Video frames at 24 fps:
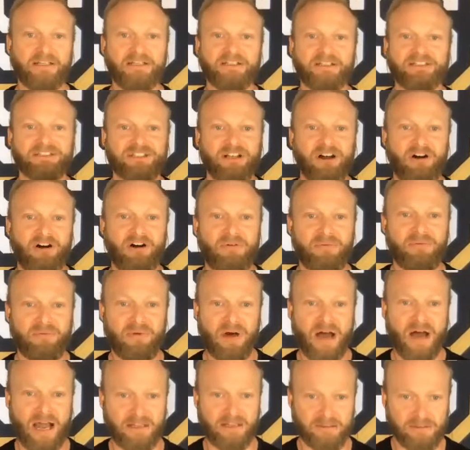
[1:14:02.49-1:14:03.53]
So
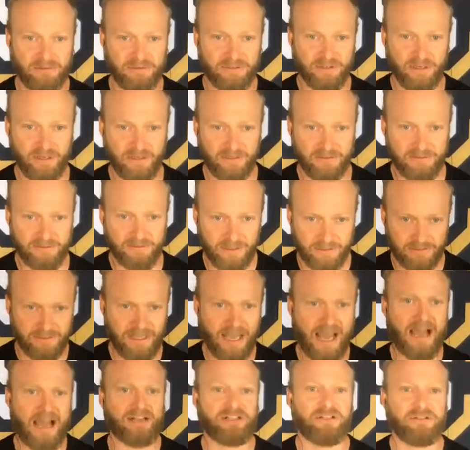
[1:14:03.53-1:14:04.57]
I threw the
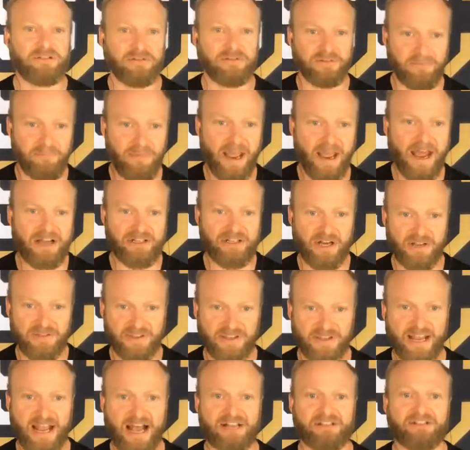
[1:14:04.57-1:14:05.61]
match on the
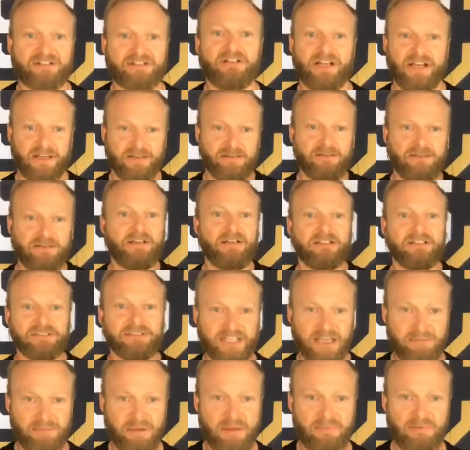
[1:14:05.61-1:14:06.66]
gasoline to
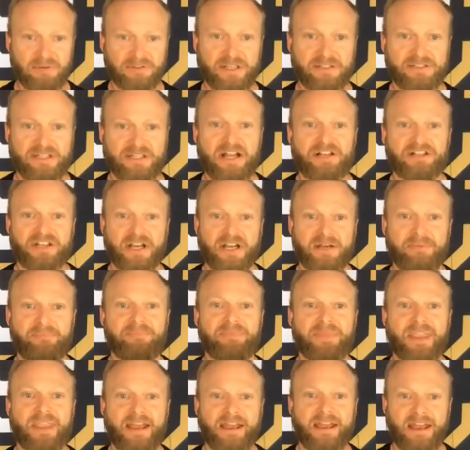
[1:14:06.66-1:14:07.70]
get people's attention.
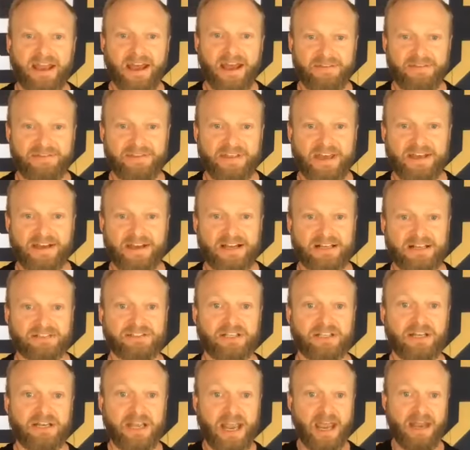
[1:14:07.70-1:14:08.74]
And then I
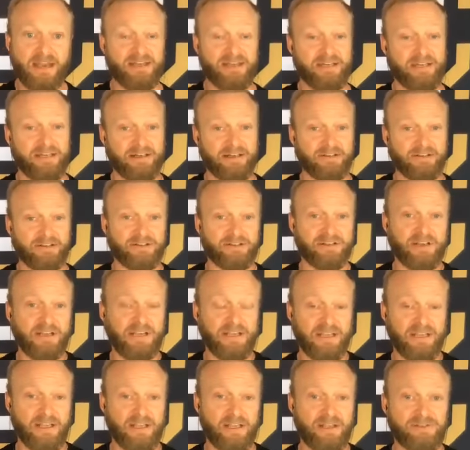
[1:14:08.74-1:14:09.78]
said, and here
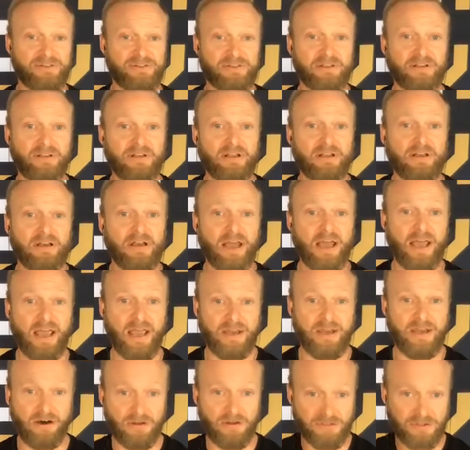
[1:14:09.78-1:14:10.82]
is
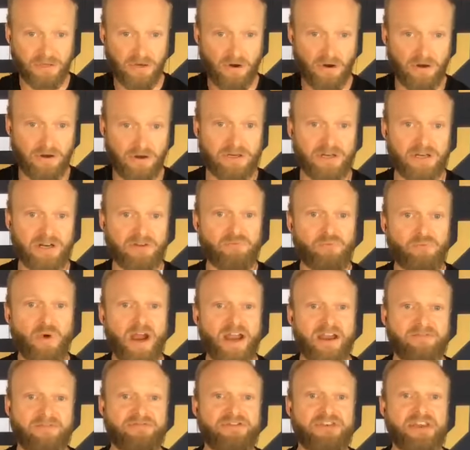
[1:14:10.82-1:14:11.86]
an alternative
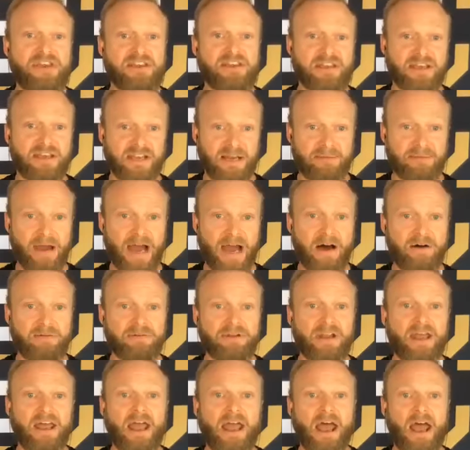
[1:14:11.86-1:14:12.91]
way of thinking about
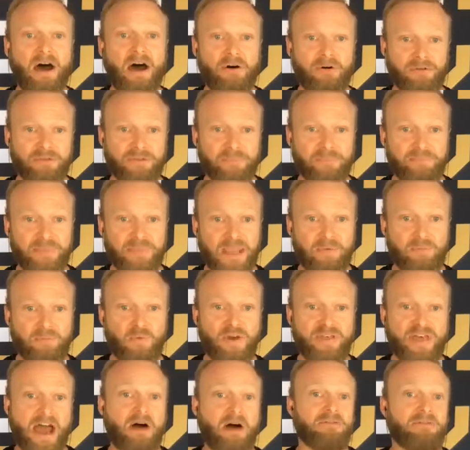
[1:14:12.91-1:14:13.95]
health
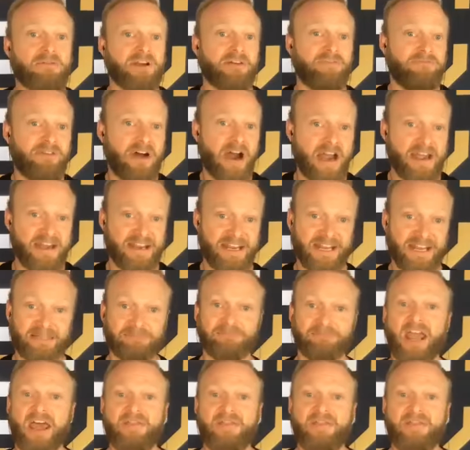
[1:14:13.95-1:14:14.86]
without defining it.